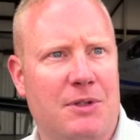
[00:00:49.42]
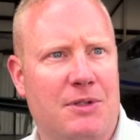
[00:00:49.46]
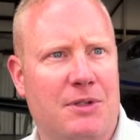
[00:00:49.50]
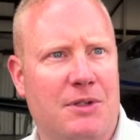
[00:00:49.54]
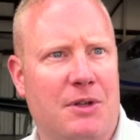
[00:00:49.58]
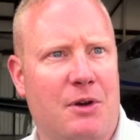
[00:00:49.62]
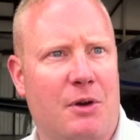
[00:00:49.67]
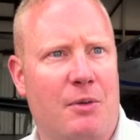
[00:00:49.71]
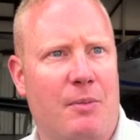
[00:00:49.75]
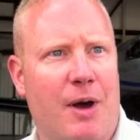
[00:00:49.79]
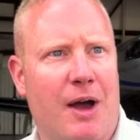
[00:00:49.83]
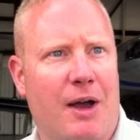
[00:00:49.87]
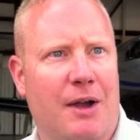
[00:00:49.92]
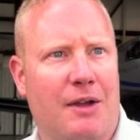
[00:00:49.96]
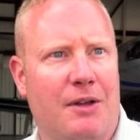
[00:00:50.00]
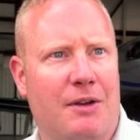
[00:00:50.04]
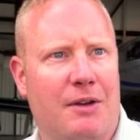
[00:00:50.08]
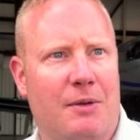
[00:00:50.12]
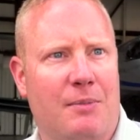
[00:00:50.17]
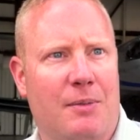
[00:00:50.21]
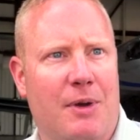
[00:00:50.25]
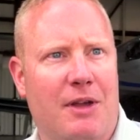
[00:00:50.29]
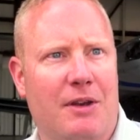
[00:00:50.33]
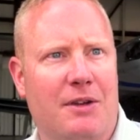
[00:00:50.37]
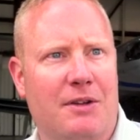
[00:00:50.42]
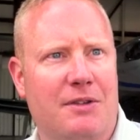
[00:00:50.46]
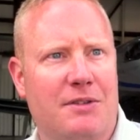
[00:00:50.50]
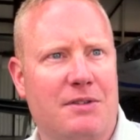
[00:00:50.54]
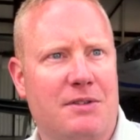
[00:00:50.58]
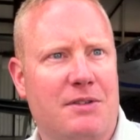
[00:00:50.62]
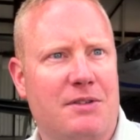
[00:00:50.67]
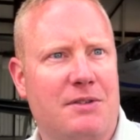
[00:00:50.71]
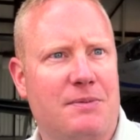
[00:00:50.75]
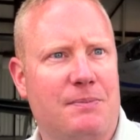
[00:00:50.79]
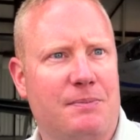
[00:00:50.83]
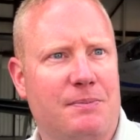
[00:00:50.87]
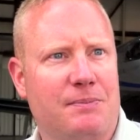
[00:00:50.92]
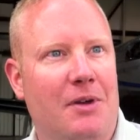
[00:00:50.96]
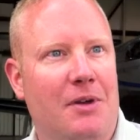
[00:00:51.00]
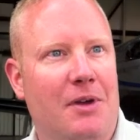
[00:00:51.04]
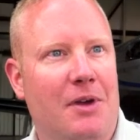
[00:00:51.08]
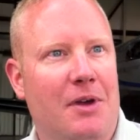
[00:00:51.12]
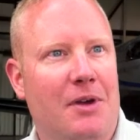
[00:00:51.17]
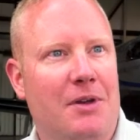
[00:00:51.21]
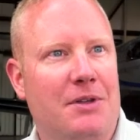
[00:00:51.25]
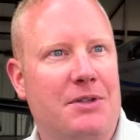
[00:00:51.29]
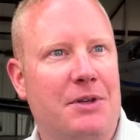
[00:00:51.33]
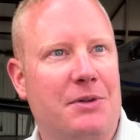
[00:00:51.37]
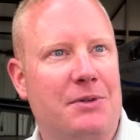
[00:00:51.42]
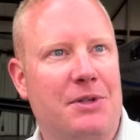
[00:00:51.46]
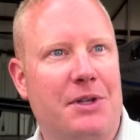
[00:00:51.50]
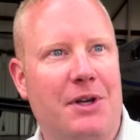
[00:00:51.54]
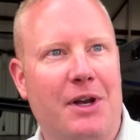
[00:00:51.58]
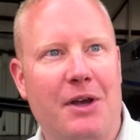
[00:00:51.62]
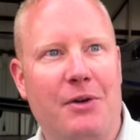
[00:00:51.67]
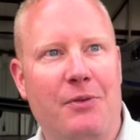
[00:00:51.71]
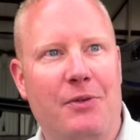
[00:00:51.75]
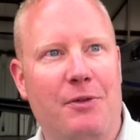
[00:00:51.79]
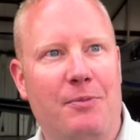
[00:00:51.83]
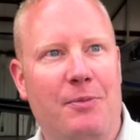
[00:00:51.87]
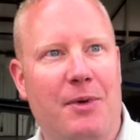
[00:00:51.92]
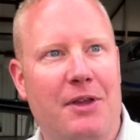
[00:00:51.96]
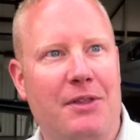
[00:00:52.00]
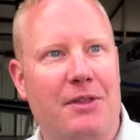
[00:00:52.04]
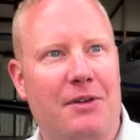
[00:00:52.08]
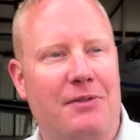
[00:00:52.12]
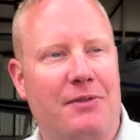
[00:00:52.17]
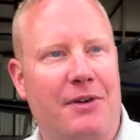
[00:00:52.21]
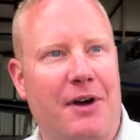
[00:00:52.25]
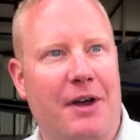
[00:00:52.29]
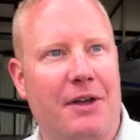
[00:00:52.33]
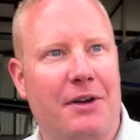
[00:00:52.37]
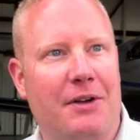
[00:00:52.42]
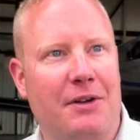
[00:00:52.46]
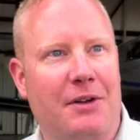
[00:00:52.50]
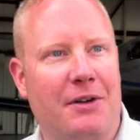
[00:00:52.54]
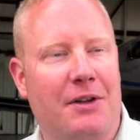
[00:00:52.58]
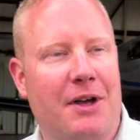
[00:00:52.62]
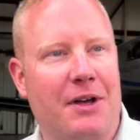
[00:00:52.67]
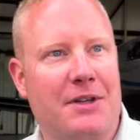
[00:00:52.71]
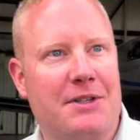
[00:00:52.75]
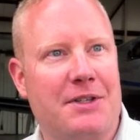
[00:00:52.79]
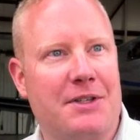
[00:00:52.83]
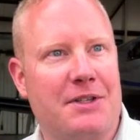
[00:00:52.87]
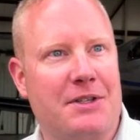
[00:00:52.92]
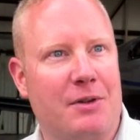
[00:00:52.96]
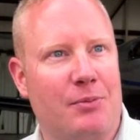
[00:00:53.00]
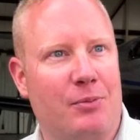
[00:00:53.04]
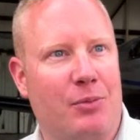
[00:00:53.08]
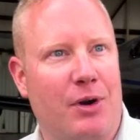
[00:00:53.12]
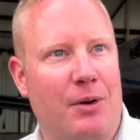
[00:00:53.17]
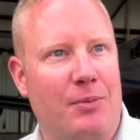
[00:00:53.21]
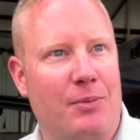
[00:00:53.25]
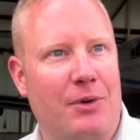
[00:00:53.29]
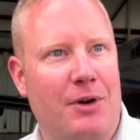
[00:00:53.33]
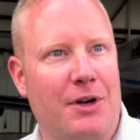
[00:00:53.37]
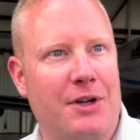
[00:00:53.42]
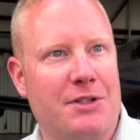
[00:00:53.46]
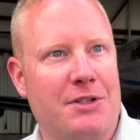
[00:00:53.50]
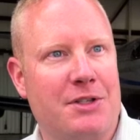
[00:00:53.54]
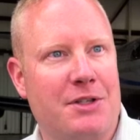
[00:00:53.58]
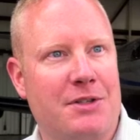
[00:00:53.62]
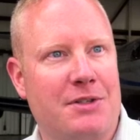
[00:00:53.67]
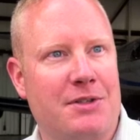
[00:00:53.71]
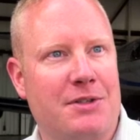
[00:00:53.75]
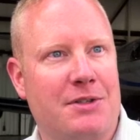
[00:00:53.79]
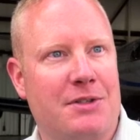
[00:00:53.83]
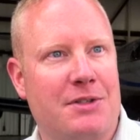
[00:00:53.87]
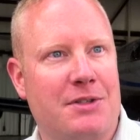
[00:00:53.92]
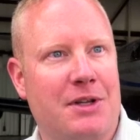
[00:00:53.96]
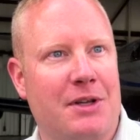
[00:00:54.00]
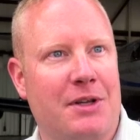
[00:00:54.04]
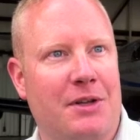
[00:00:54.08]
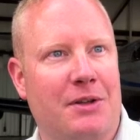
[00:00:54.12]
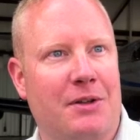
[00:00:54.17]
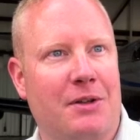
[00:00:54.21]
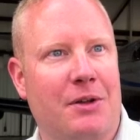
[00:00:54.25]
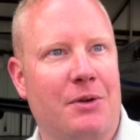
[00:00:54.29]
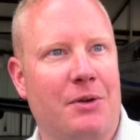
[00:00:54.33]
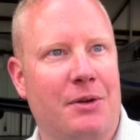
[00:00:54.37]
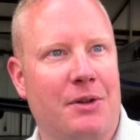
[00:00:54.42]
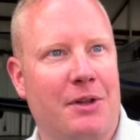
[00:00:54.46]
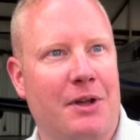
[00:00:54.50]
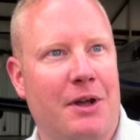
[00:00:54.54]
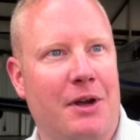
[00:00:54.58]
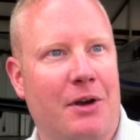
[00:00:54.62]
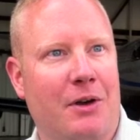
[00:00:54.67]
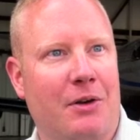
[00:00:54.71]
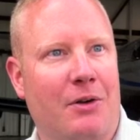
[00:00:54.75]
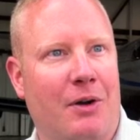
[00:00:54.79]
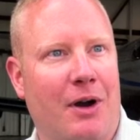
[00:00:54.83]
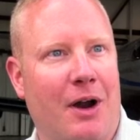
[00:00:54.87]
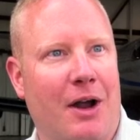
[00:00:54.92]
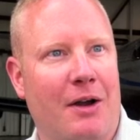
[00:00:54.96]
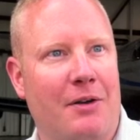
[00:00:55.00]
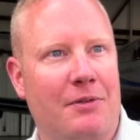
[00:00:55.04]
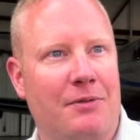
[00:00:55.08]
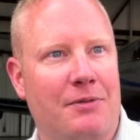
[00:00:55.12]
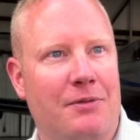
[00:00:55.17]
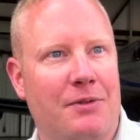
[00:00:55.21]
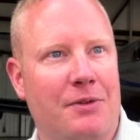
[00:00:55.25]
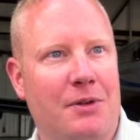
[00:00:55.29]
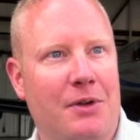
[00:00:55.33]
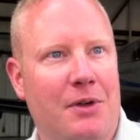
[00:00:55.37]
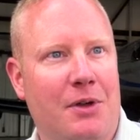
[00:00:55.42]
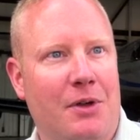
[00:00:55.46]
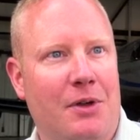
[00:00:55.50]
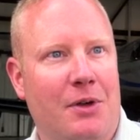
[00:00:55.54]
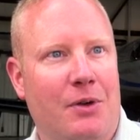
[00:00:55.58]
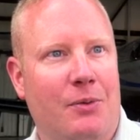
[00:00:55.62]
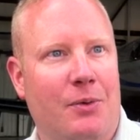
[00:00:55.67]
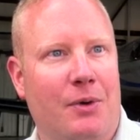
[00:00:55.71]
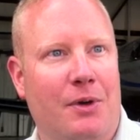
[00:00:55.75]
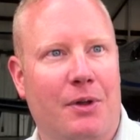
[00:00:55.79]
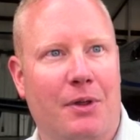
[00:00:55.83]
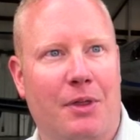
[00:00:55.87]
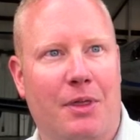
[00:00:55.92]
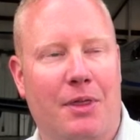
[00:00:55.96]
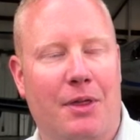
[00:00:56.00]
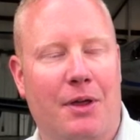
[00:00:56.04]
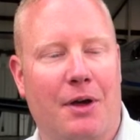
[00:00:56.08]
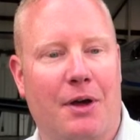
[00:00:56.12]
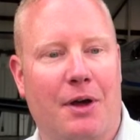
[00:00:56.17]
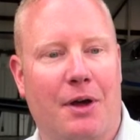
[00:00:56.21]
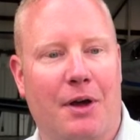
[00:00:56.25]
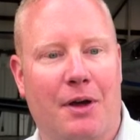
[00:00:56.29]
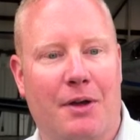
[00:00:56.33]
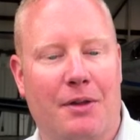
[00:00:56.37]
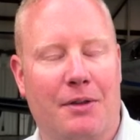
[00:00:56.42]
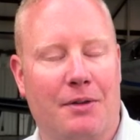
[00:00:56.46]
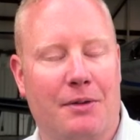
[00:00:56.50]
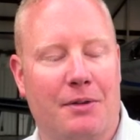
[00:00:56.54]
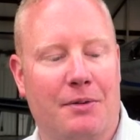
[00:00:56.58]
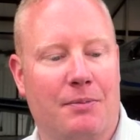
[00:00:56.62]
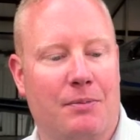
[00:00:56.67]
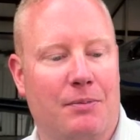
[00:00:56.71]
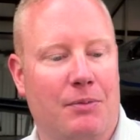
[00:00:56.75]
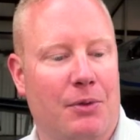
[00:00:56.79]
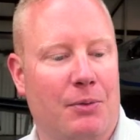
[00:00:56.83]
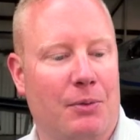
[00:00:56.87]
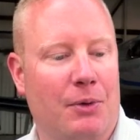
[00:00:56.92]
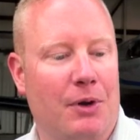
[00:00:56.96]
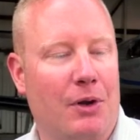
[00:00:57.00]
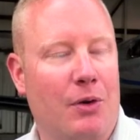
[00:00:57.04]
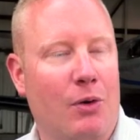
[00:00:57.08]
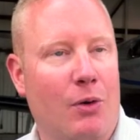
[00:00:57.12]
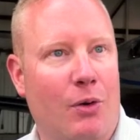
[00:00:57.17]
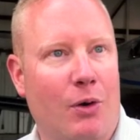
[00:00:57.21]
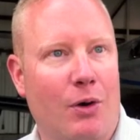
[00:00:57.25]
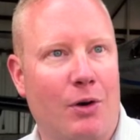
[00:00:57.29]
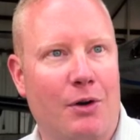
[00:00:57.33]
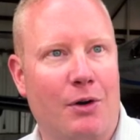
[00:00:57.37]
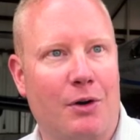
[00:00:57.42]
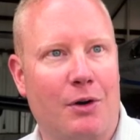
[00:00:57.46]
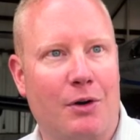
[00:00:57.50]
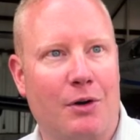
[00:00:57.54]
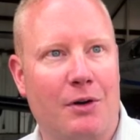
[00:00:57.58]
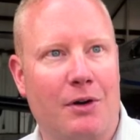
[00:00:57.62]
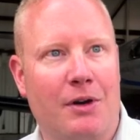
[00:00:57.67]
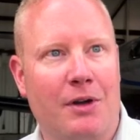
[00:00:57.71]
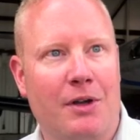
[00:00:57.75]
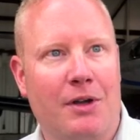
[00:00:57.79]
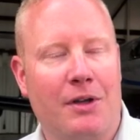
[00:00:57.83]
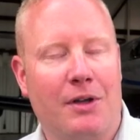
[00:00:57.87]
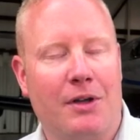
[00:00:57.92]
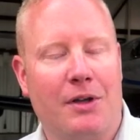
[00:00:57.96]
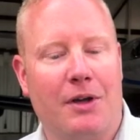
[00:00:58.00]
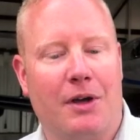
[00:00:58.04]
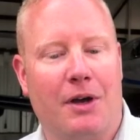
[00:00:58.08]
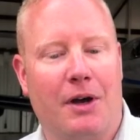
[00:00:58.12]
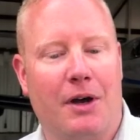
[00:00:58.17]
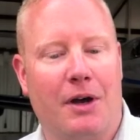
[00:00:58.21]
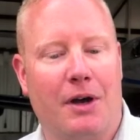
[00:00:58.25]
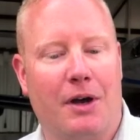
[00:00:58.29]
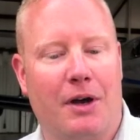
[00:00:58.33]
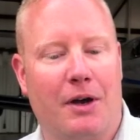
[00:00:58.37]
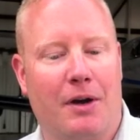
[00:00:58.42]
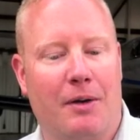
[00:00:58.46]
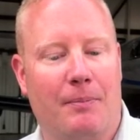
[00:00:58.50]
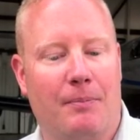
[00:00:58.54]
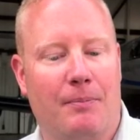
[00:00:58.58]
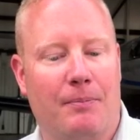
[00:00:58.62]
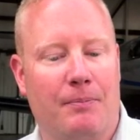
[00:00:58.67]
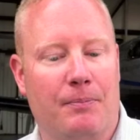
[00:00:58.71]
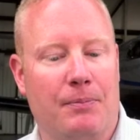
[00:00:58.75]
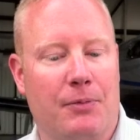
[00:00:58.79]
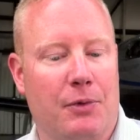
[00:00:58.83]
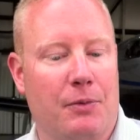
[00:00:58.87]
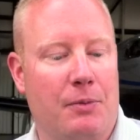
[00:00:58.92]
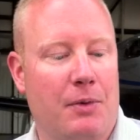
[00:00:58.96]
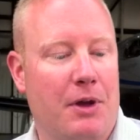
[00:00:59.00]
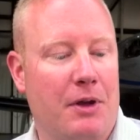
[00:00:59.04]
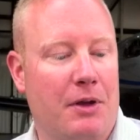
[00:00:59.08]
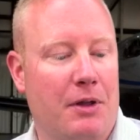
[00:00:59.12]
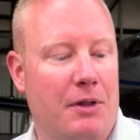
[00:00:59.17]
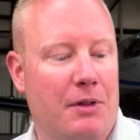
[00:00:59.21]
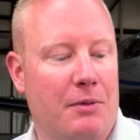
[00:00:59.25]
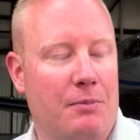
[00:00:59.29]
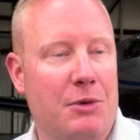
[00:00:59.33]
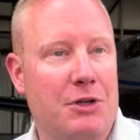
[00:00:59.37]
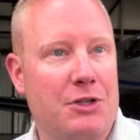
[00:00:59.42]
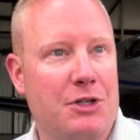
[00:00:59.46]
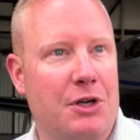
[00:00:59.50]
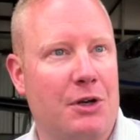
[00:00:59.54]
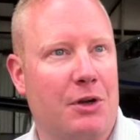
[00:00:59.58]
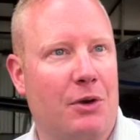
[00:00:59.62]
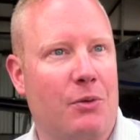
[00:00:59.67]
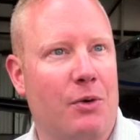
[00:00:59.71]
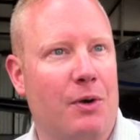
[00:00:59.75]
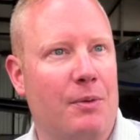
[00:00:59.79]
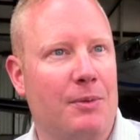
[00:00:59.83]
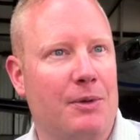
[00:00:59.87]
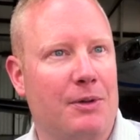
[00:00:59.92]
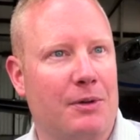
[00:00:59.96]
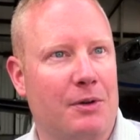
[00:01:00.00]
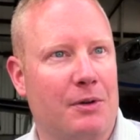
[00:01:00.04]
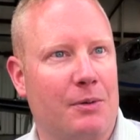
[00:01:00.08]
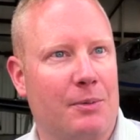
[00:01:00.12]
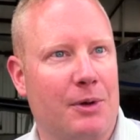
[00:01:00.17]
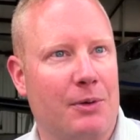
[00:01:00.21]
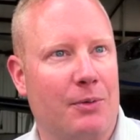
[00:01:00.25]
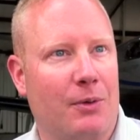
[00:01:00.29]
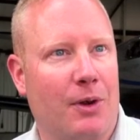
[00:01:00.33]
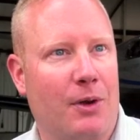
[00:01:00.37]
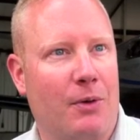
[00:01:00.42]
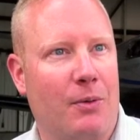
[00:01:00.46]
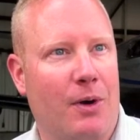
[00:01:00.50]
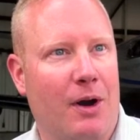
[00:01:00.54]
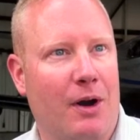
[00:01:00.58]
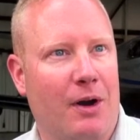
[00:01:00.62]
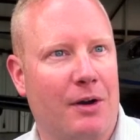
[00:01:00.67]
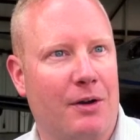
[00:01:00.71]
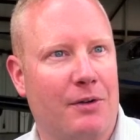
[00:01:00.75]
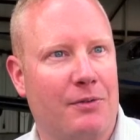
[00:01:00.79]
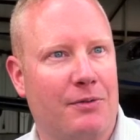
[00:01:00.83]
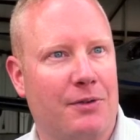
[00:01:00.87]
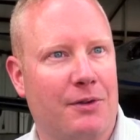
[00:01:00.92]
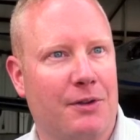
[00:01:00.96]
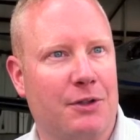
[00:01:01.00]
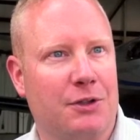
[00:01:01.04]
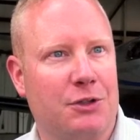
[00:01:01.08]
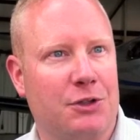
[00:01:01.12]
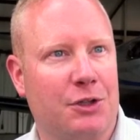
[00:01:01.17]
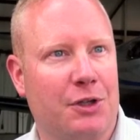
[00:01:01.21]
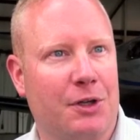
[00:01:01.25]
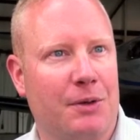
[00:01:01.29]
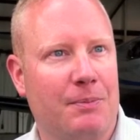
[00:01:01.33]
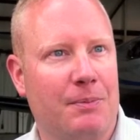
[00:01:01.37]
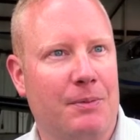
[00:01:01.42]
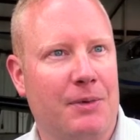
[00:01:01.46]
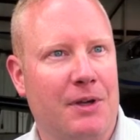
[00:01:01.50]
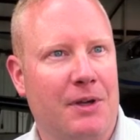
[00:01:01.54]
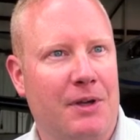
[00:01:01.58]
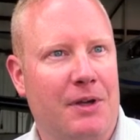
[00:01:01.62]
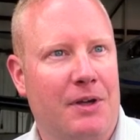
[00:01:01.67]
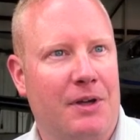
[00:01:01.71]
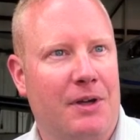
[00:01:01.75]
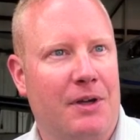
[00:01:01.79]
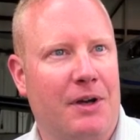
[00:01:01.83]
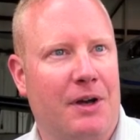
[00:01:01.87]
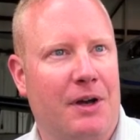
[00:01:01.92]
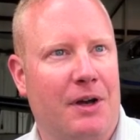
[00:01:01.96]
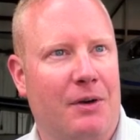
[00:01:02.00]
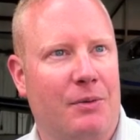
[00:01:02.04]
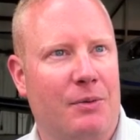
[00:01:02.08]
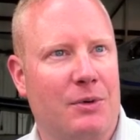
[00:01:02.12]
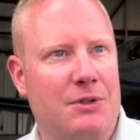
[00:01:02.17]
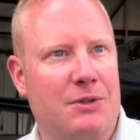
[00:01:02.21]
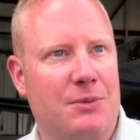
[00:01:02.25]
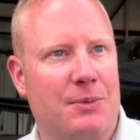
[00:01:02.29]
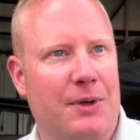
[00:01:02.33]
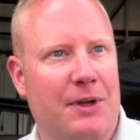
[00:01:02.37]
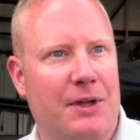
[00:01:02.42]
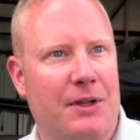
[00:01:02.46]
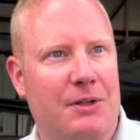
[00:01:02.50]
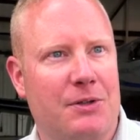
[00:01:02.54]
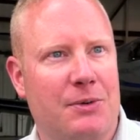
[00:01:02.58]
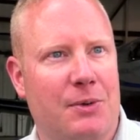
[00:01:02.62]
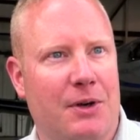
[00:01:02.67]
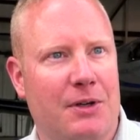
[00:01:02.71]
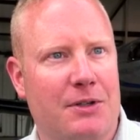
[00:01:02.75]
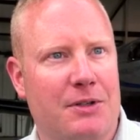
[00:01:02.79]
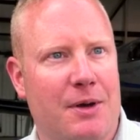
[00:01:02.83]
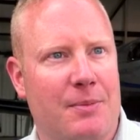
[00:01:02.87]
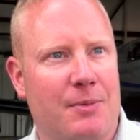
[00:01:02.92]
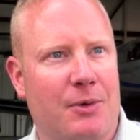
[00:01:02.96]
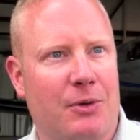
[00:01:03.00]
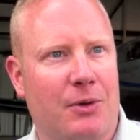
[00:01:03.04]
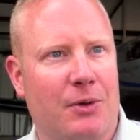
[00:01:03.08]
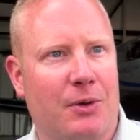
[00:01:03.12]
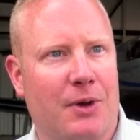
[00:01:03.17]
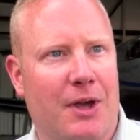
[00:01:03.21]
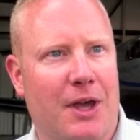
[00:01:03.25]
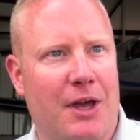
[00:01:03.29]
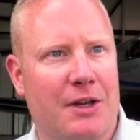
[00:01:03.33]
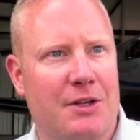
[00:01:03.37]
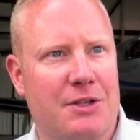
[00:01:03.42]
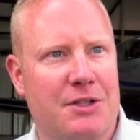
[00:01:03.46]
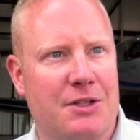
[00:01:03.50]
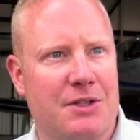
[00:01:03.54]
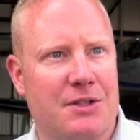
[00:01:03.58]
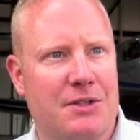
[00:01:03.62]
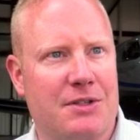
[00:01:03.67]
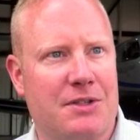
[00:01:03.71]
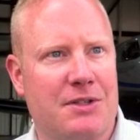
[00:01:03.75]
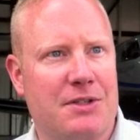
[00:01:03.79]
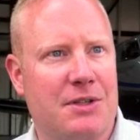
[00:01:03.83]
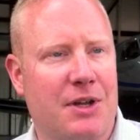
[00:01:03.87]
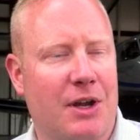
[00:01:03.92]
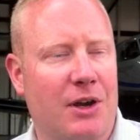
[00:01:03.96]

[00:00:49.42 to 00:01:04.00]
to go back into maintenance. So today we've made the final system preparations and loaded the aircraft with the recorder, any of the mission equipment that will be required for the trip once we get to our demo locations.